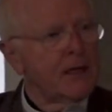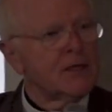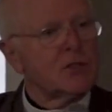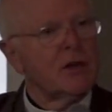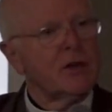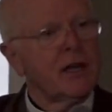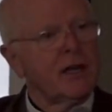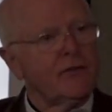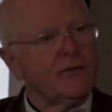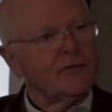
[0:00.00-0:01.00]
so that
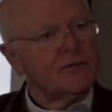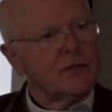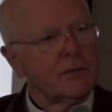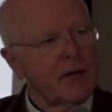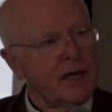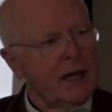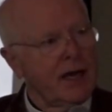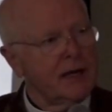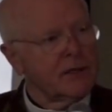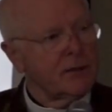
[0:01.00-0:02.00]
if somebody
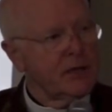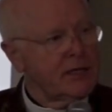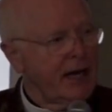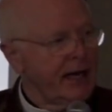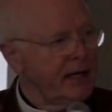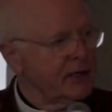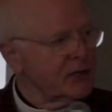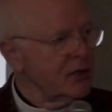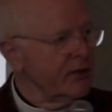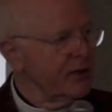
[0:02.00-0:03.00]
died in the
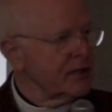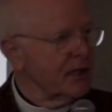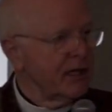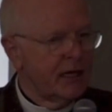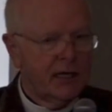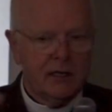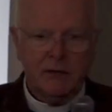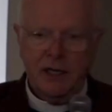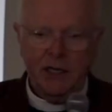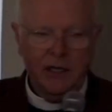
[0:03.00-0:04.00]
service at
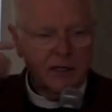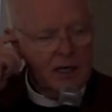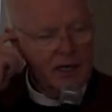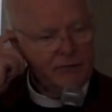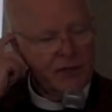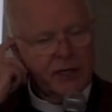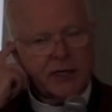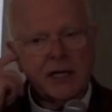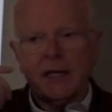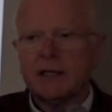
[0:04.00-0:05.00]
any
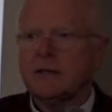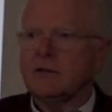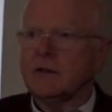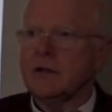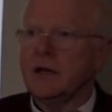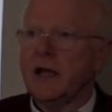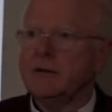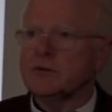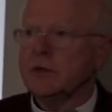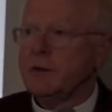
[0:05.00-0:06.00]
conflict, their
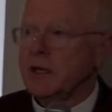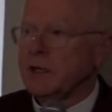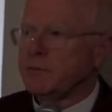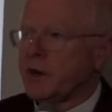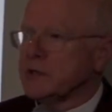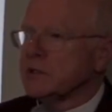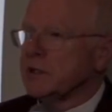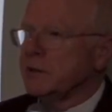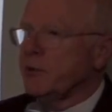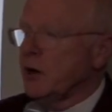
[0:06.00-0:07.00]
names would be in the prayers of
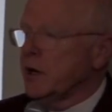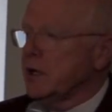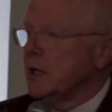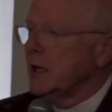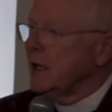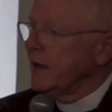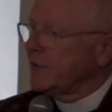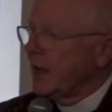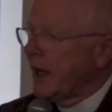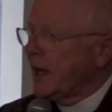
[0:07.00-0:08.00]
the departed. If
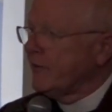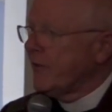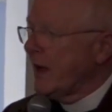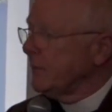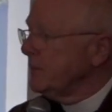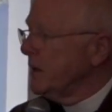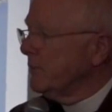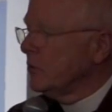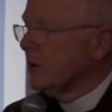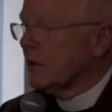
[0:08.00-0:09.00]
they had a family
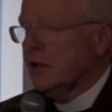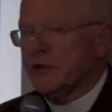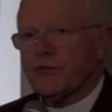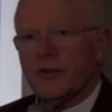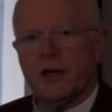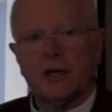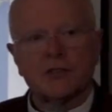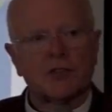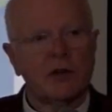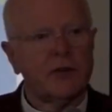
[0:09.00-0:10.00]
member or a close friend
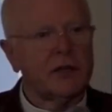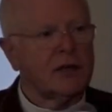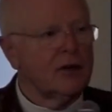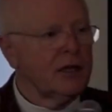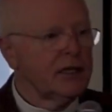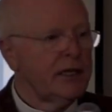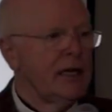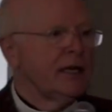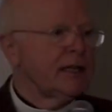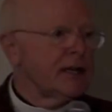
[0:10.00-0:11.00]
is serving currently,
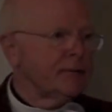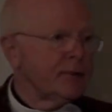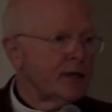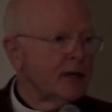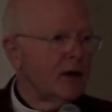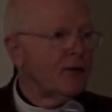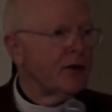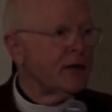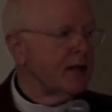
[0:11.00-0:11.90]
they could put it over in